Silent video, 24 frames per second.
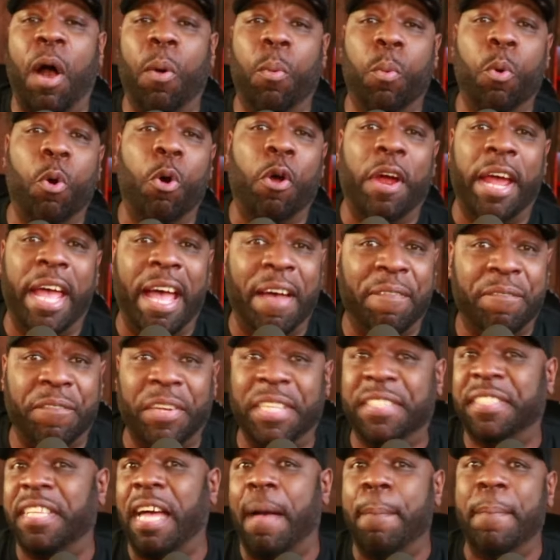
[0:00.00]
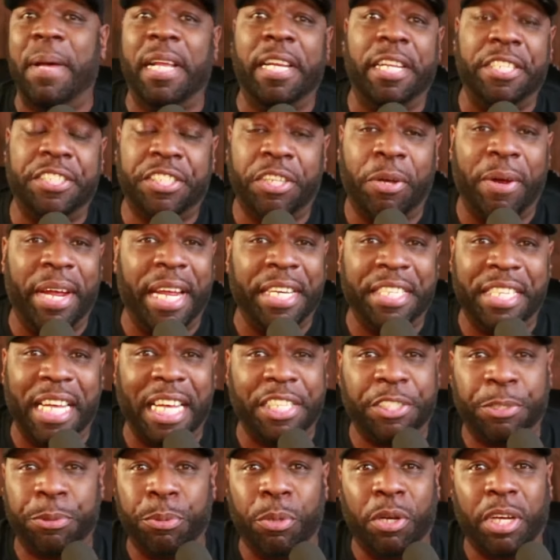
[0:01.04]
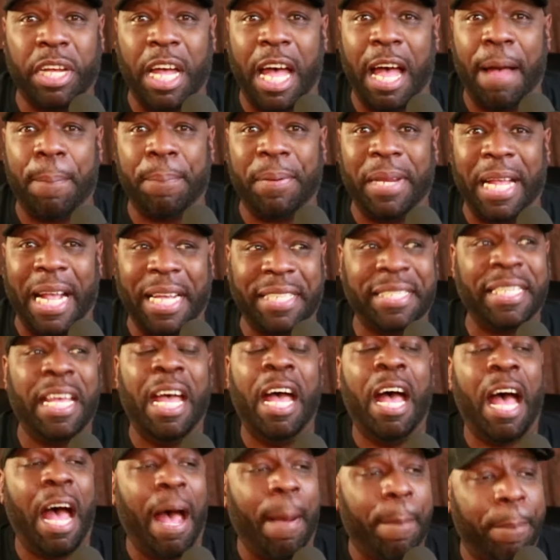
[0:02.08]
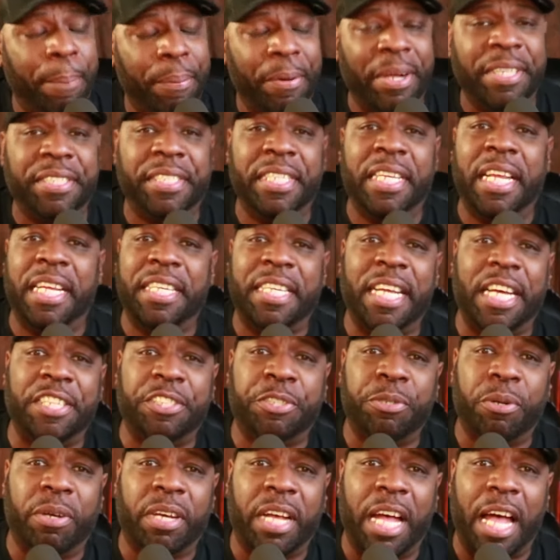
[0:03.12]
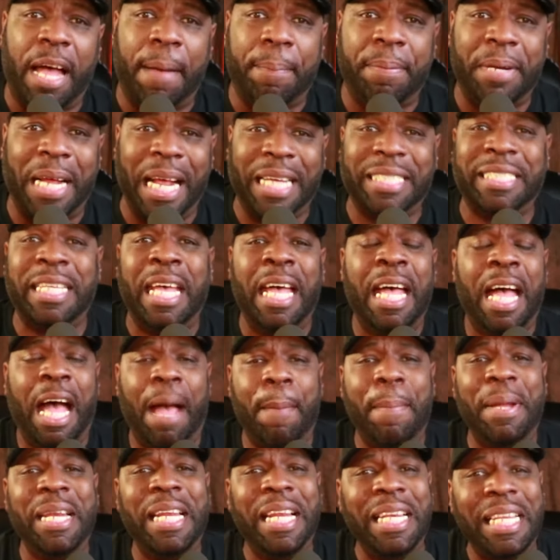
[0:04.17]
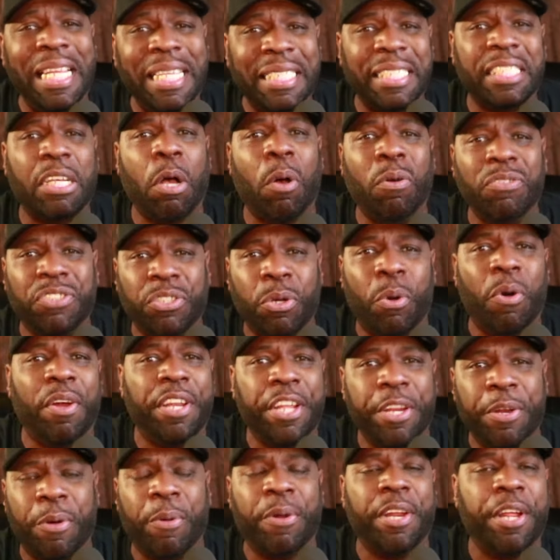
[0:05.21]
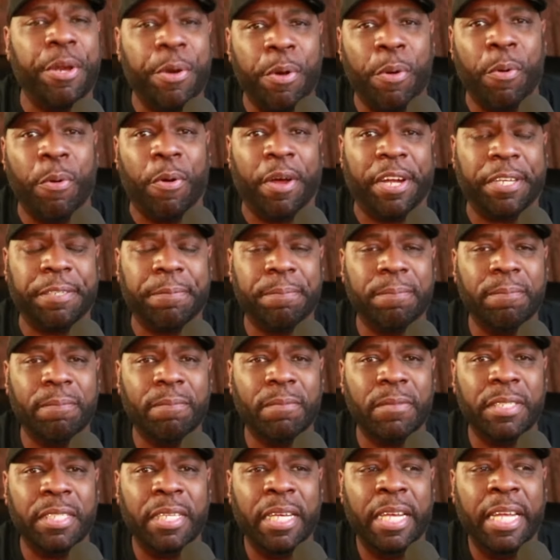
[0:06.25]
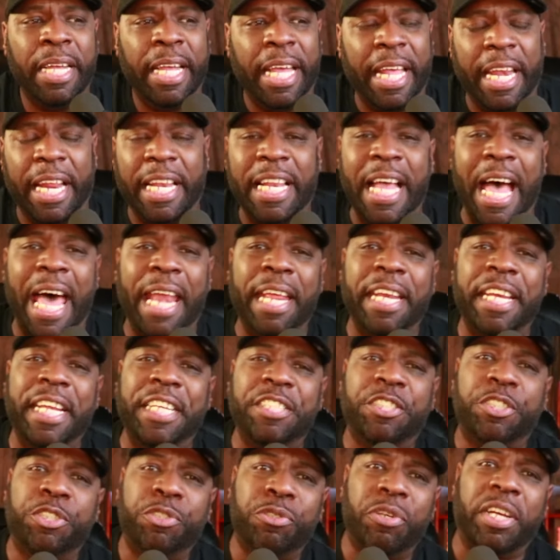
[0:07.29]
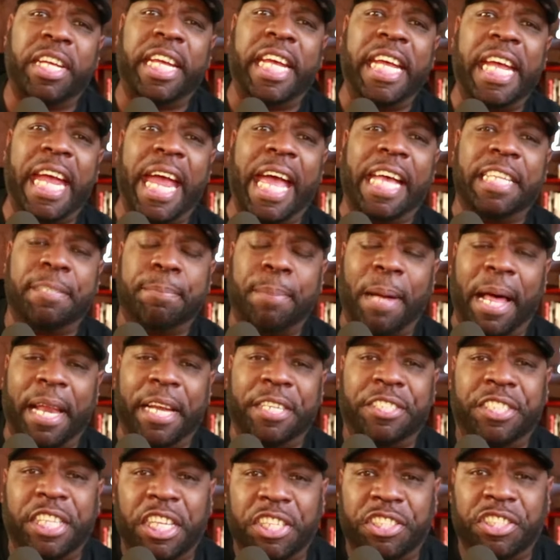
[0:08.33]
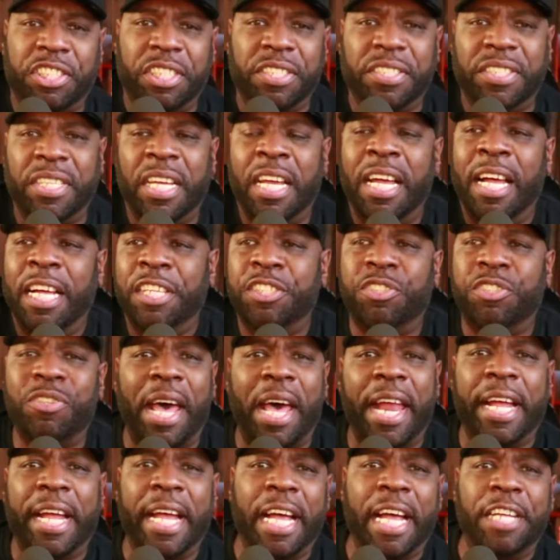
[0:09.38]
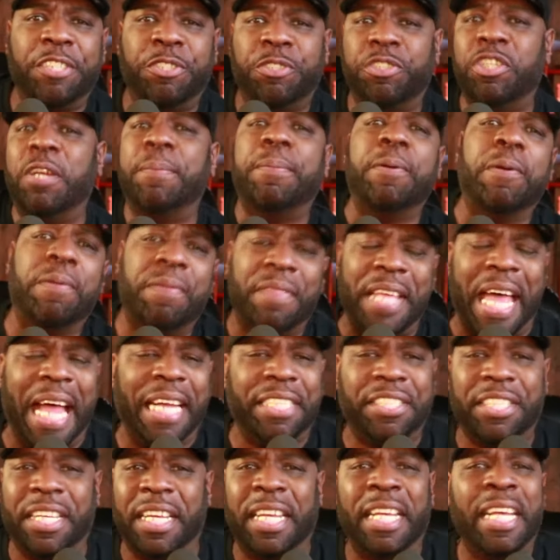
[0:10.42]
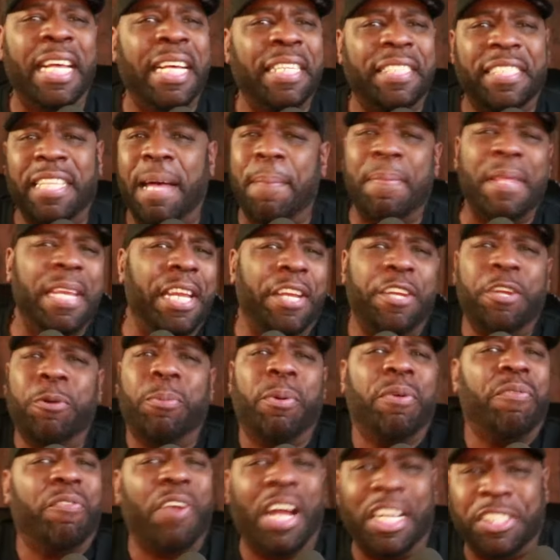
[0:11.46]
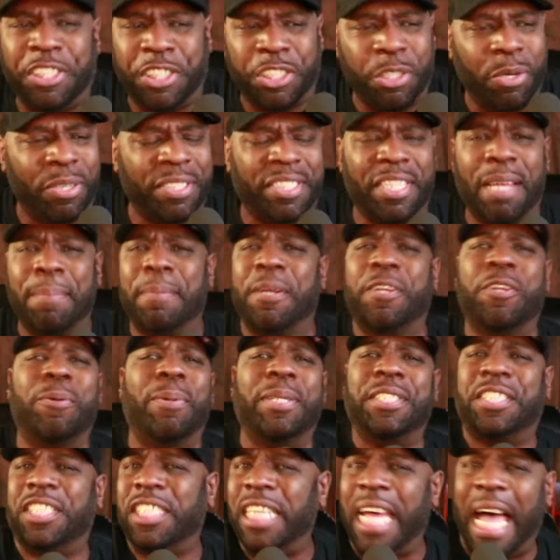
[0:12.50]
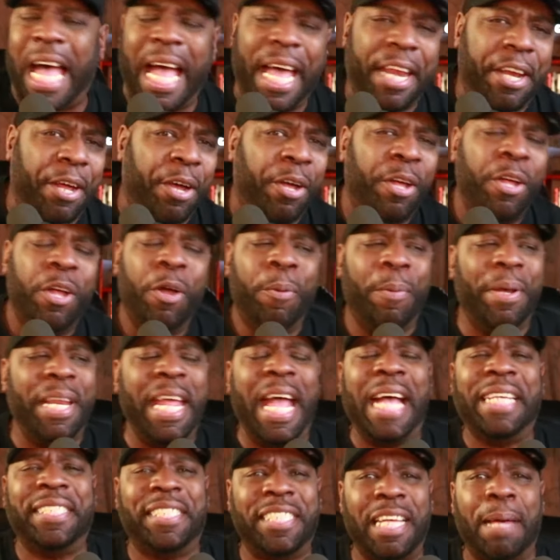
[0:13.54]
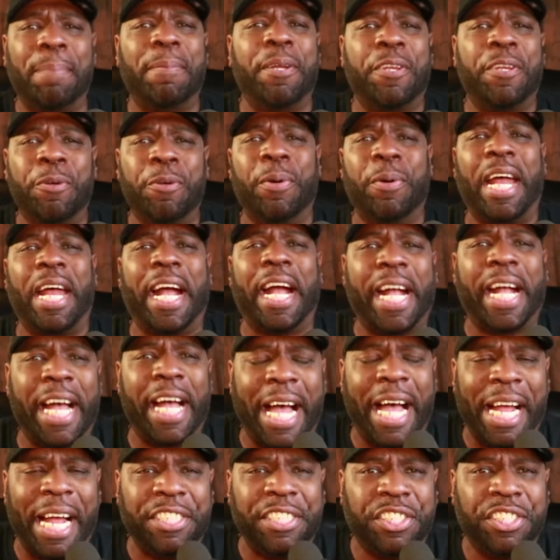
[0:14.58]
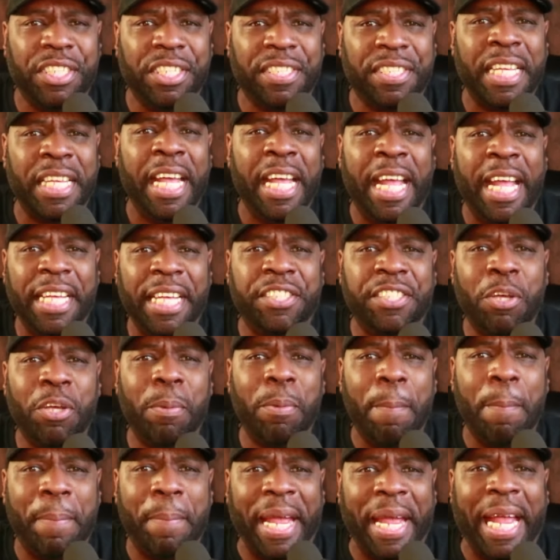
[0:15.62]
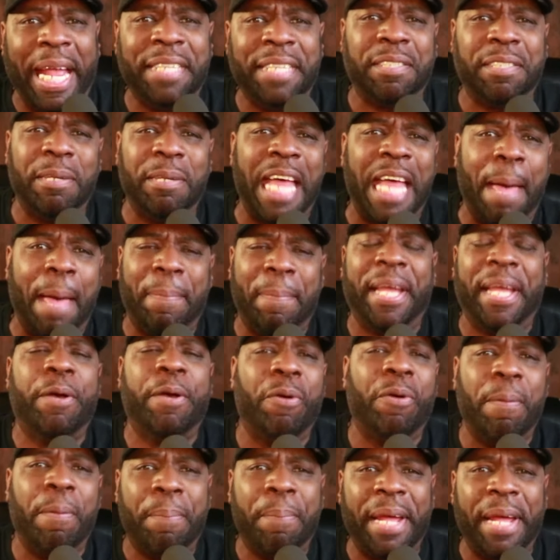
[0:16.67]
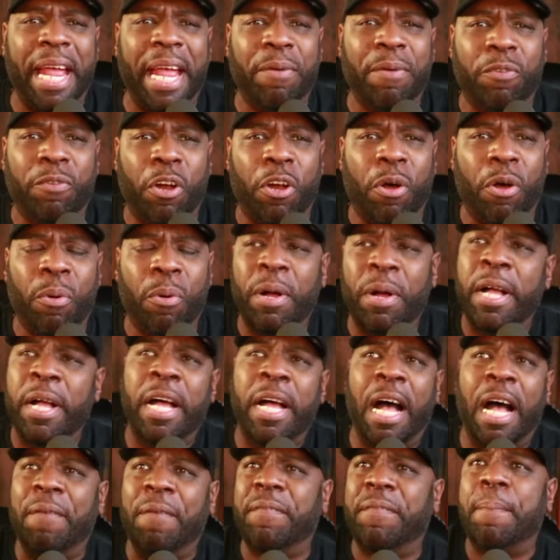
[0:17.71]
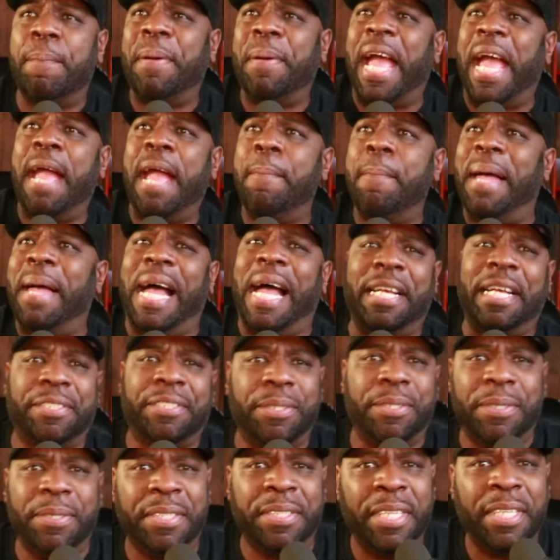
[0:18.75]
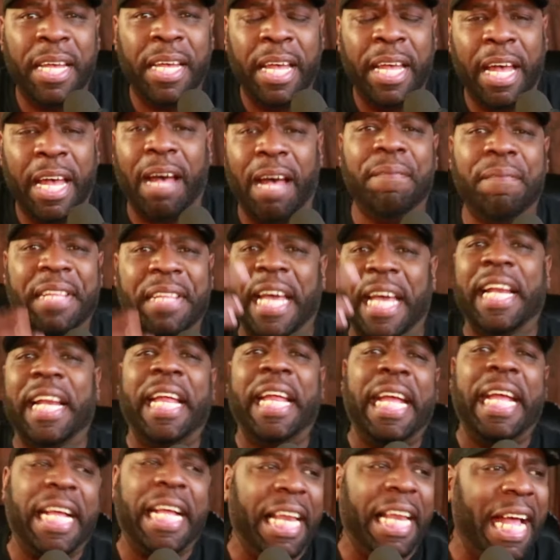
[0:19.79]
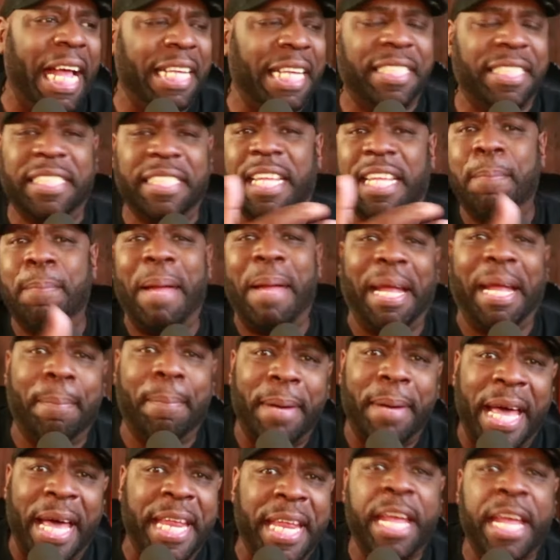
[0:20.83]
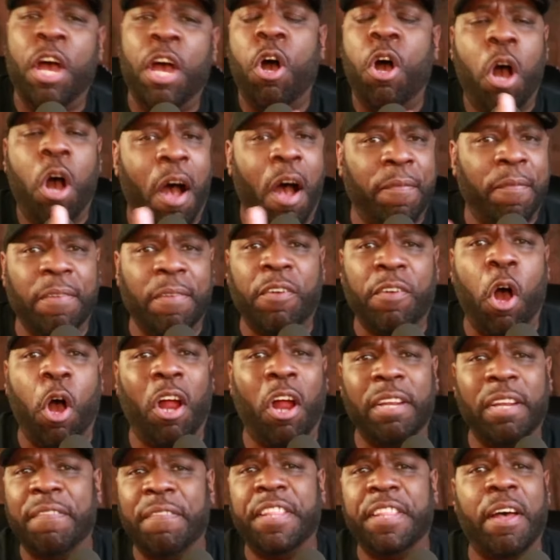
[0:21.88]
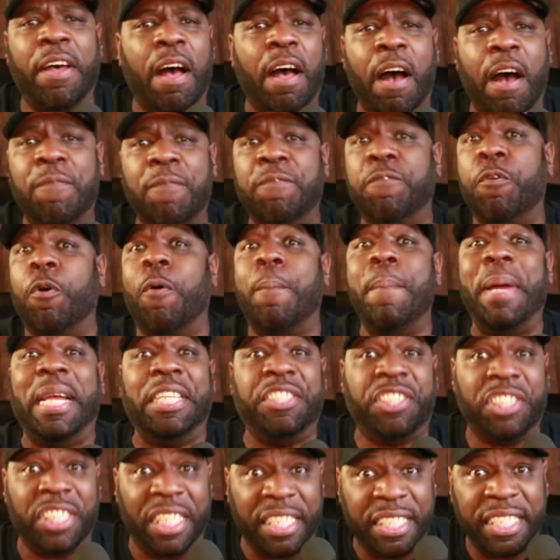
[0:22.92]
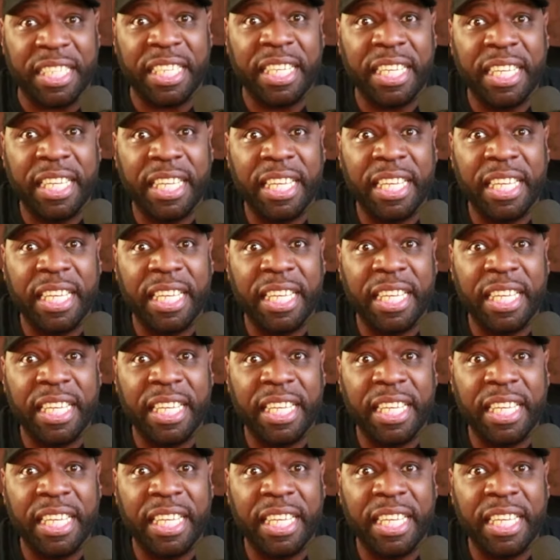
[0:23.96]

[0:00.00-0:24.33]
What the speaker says: our war efforts, our military-industrial complex, our prison-industrial complex. I mean, the list goes on and on and on. And a lot of these tricky-ass politicians try to attribute that to something to do with Russia or something to do with China, when it has something to do with our conscience as human beings and not being on the payroll of the paymasters of the elite classes that make money off of all of the aforementioned.